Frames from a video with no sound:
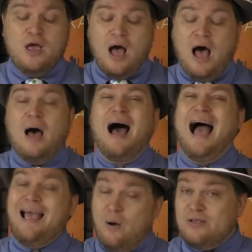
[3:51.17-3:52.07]
Uh,
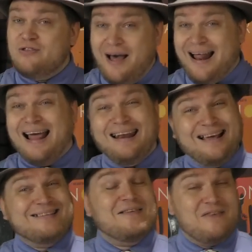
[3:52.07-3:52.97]
I always thought I
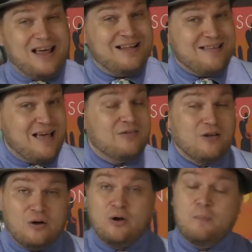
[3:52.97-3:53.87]
liked Savannah tails
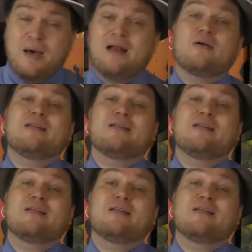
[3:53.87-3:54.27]
a little better.